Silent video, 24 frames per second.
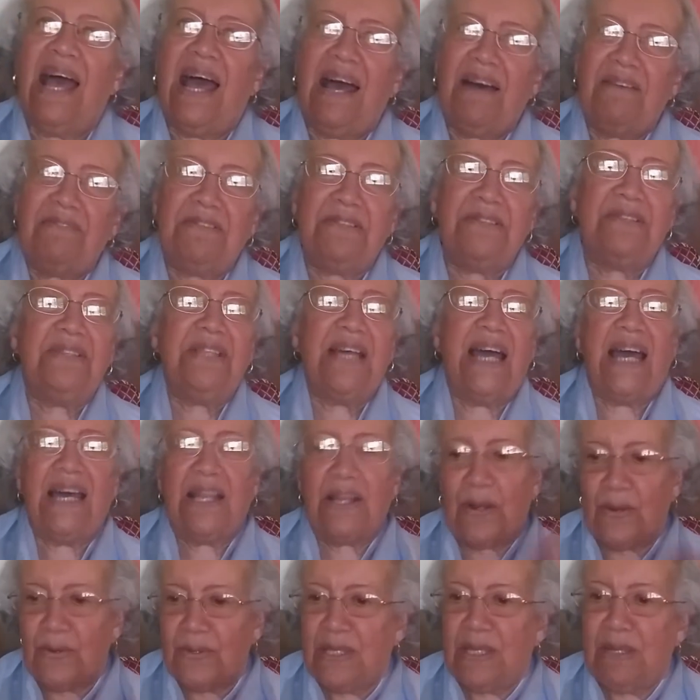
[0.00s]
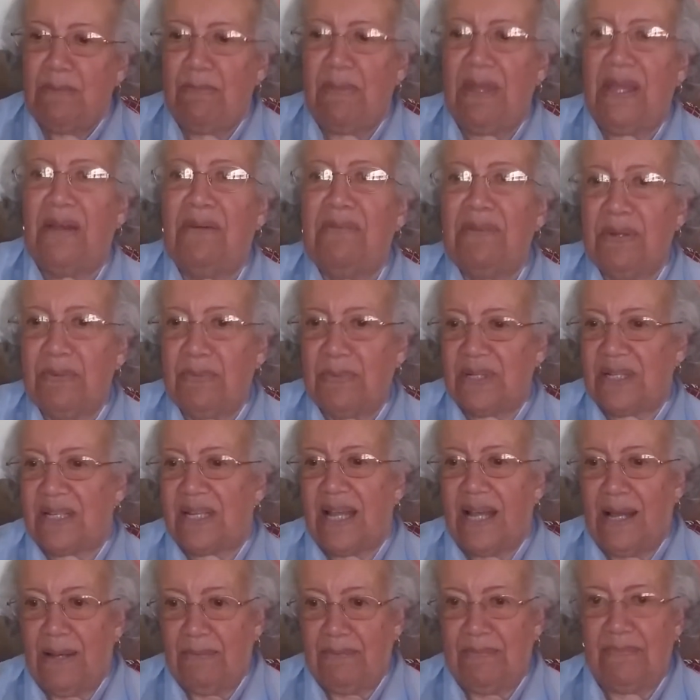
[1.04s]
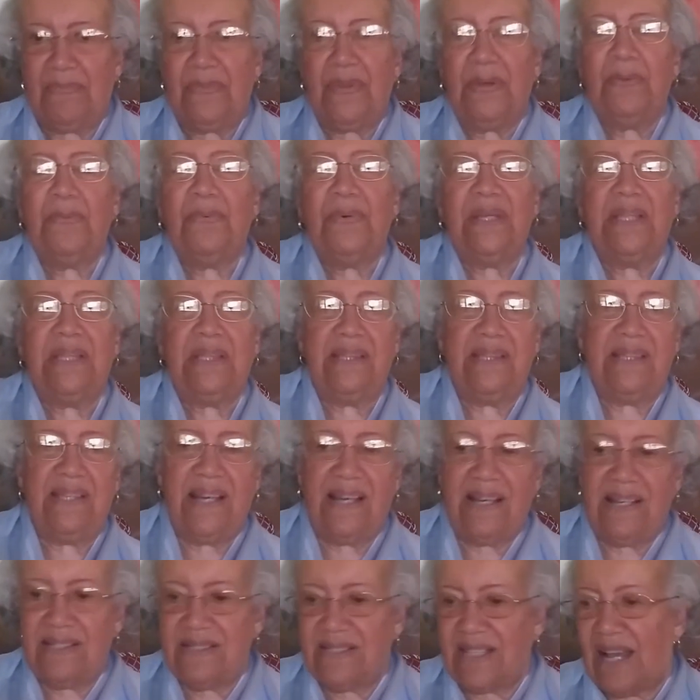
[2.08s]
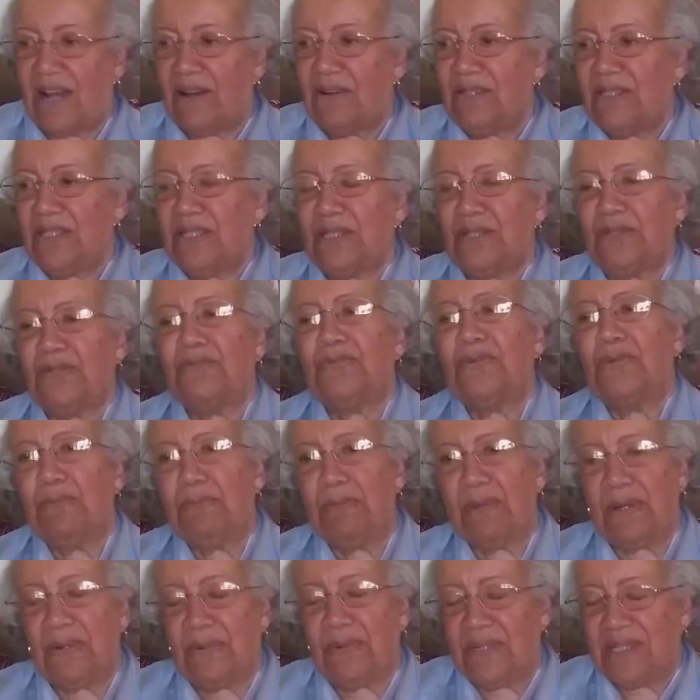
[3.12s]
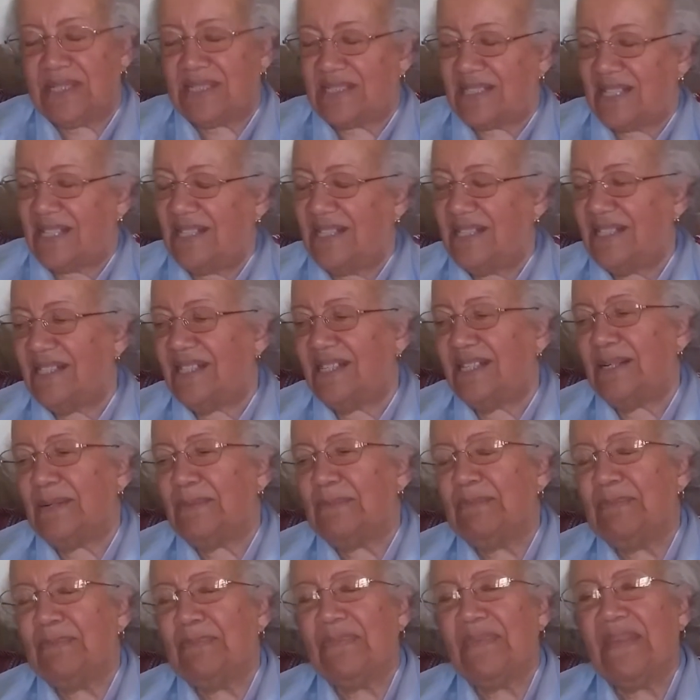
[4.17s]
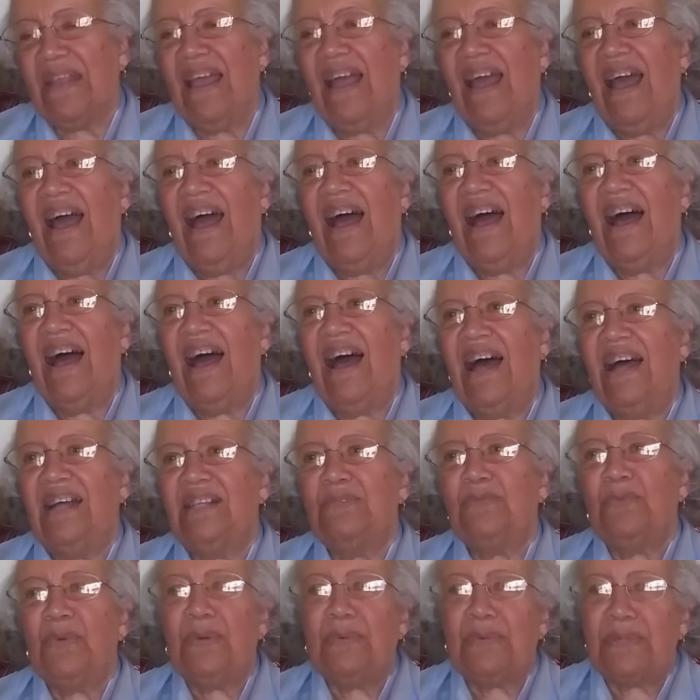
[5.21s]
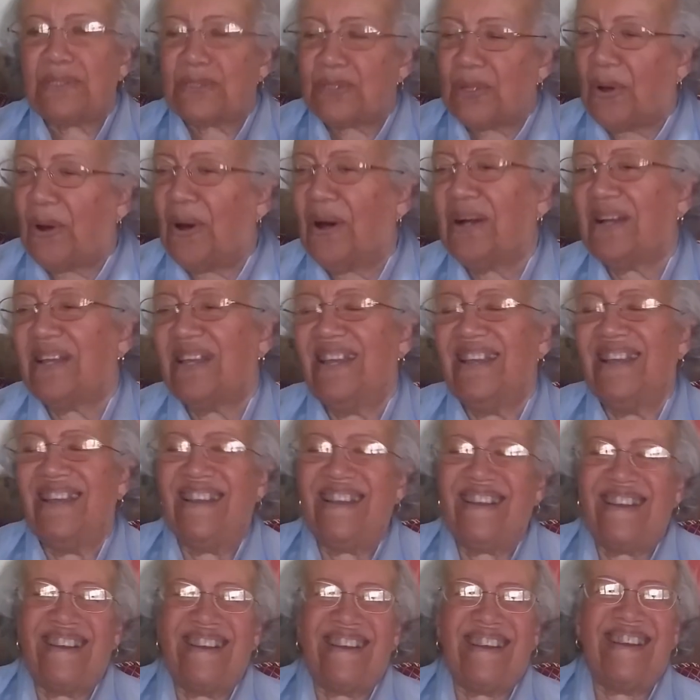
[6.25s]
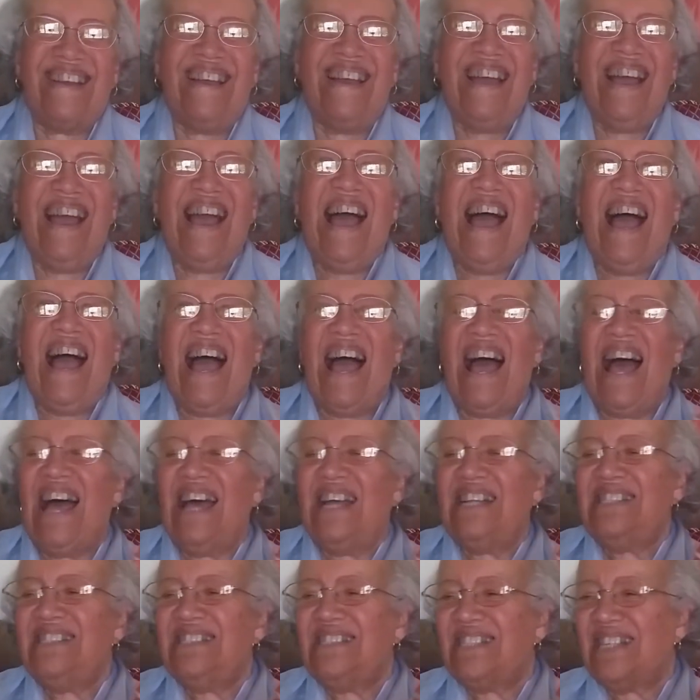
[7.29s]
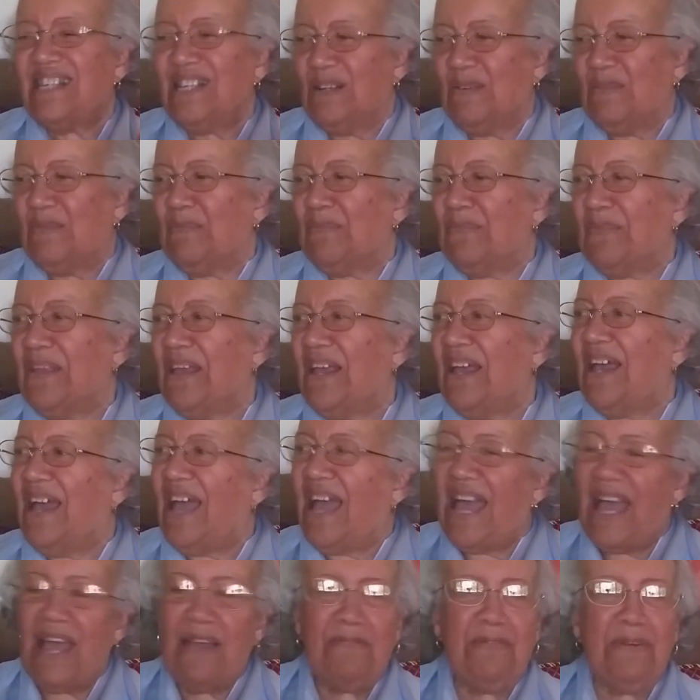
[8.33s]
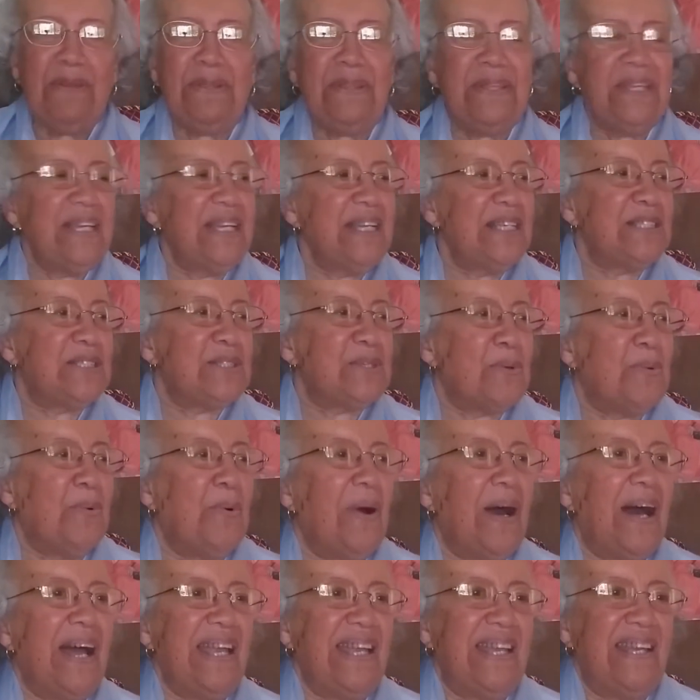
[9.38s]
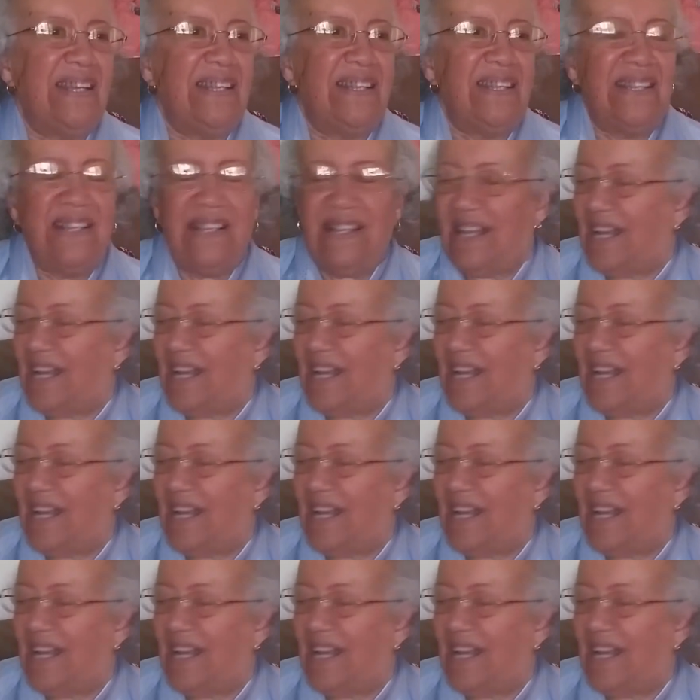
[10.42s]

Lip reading: After that, only Mary would come with our little group going to India. And we were talking, and everything is quiet,